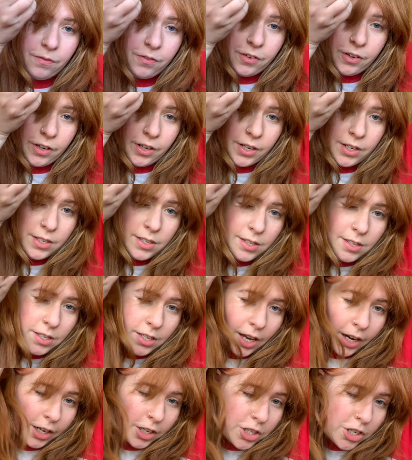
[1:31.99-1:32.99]
for
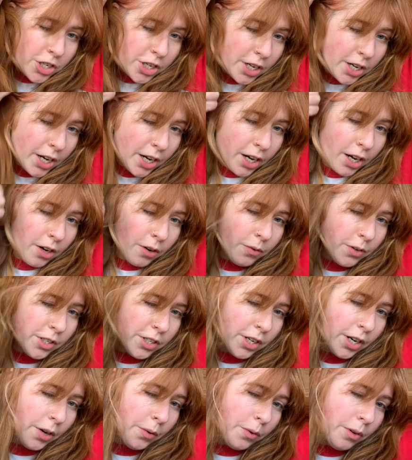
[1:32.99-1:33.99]
sectioning, which
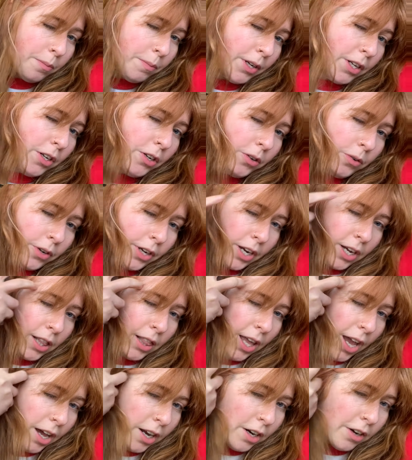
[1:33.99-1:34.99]
I will be doing a
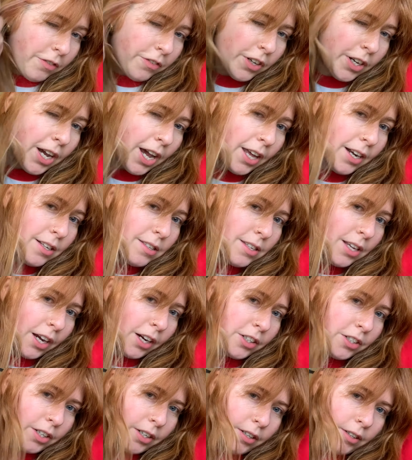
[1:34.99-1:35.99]
lot of. You gotta
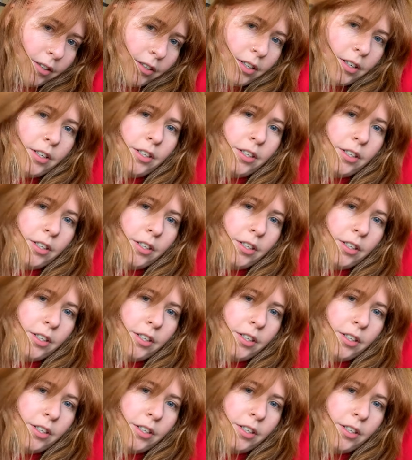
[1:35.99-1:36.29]
section.